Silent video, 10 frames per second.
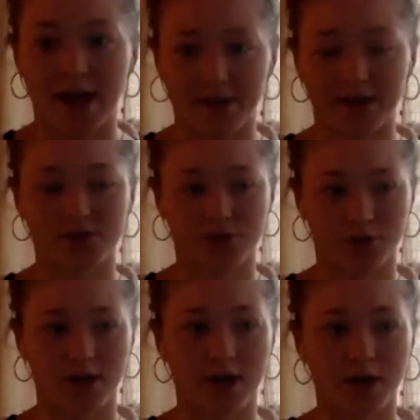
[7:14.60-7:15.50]
that mm-hmm.
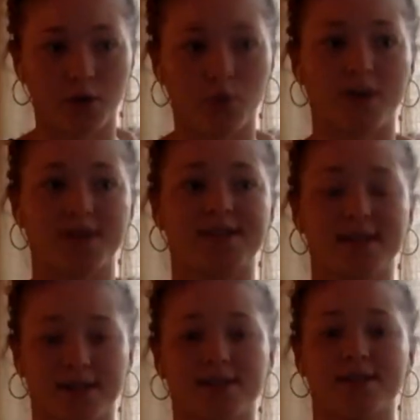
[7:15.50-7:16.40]
studio was
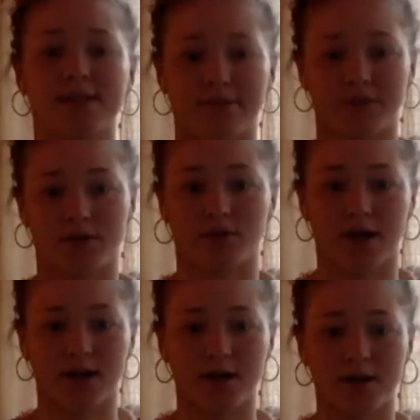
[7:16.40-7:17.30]
6th to 7th grade.
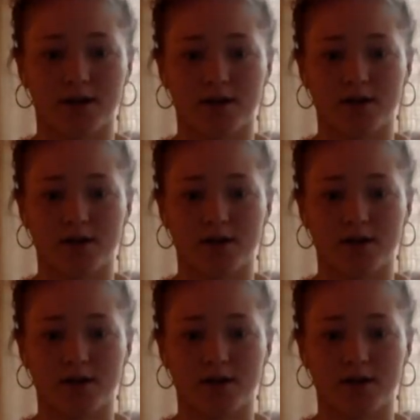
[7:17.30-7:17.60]
Why's